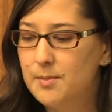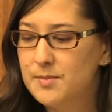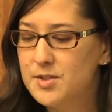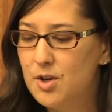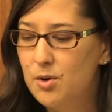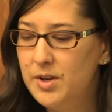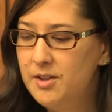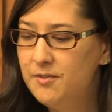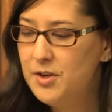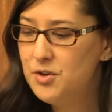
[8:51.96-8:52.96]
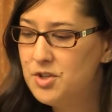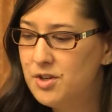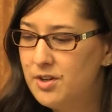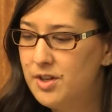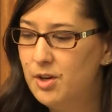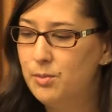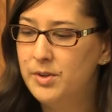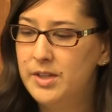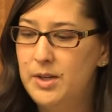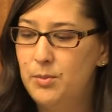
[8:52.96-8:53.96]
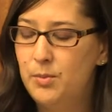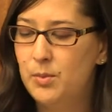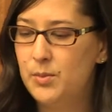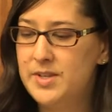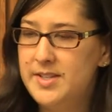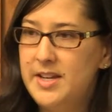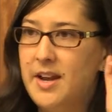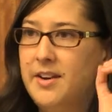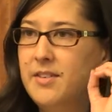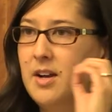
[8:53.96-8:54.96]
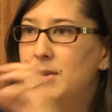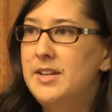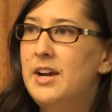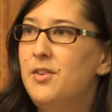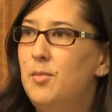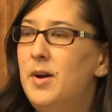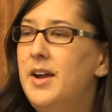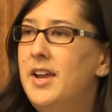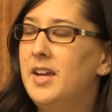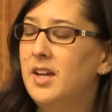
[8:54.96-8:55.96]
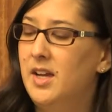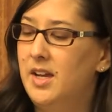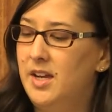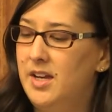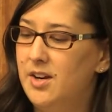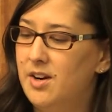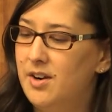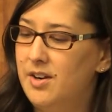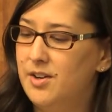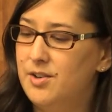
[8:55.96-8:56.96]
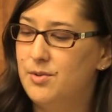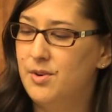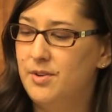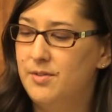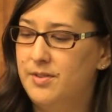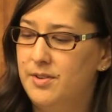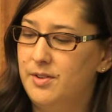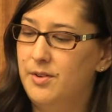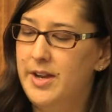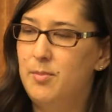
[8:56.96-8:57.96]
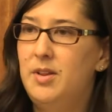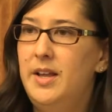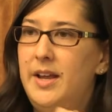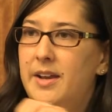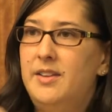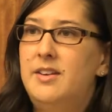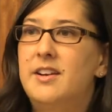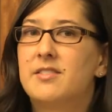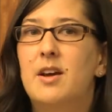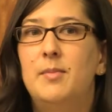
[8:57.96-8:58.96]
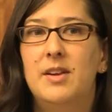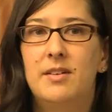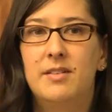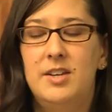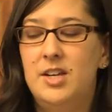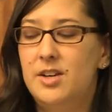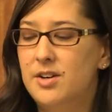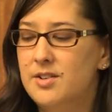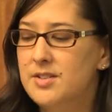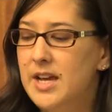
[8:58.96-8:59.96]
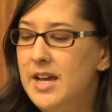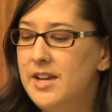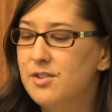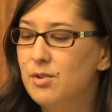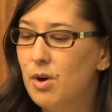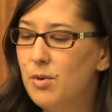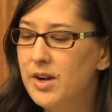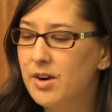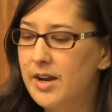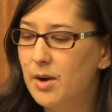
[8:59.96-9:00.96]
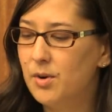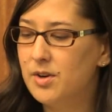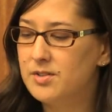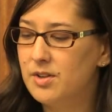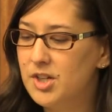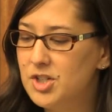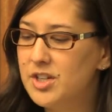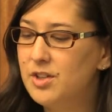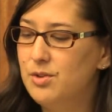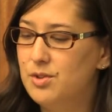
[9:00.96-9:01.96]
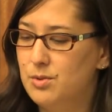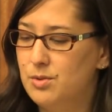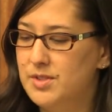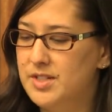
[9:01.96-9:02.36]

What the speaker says: So in the future, really what we see kind of coming down the pike in our sort of grand plan in the next coming years is growing our networks, launching new tools,